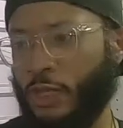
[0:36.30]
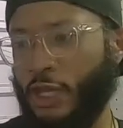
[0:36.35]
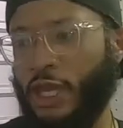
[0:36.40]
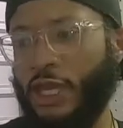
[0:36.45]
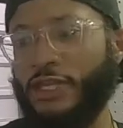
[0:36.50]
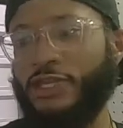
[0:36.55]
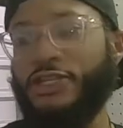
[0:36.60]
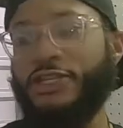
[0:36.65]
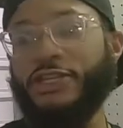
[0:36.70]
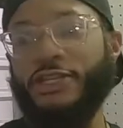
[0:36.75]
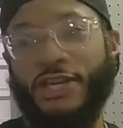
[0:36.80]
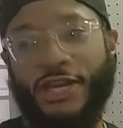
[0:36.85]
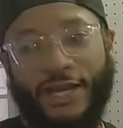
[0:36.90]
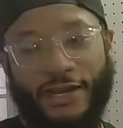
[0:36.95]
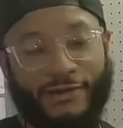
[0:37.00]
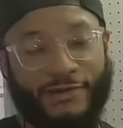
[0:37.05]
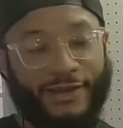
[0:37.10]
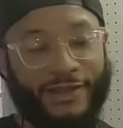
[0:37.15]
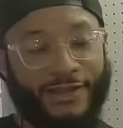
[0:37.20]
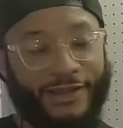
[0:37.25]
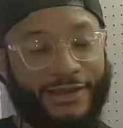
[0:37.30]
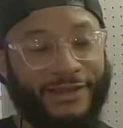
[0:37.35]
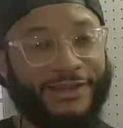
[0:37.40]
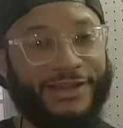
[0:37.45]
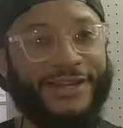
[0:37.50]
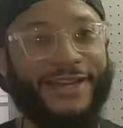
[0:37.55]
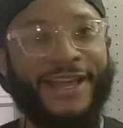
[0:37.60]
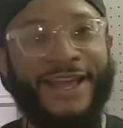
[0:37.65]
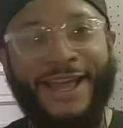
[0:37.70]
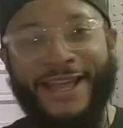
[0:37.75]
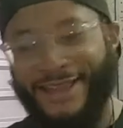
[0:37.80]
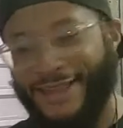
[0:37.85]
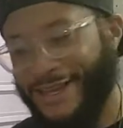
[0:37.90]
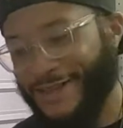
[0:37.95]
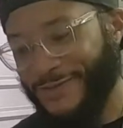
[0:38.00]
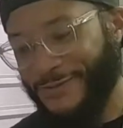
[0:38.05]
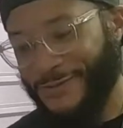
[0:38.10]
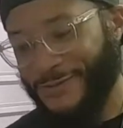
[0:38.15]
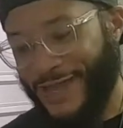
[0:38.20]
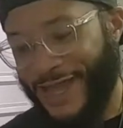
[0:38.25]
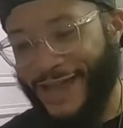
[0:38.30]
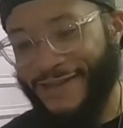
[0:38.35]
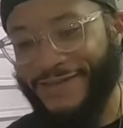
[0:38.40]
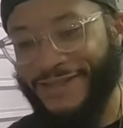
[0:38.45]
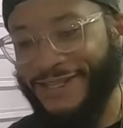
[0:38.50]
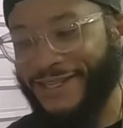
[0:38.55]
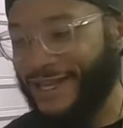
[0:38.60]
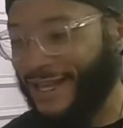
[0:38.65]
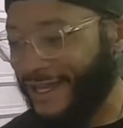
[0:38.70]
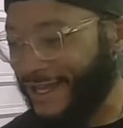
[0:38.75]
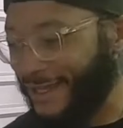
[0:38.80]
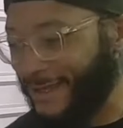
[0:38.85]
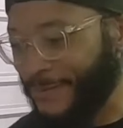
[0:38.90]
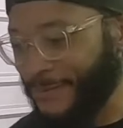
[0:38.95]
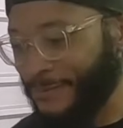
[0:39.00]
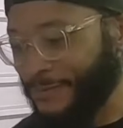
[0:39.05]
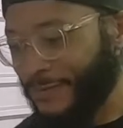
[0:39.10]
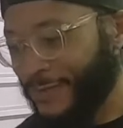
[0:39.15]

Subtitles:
engineering. That's what we have today.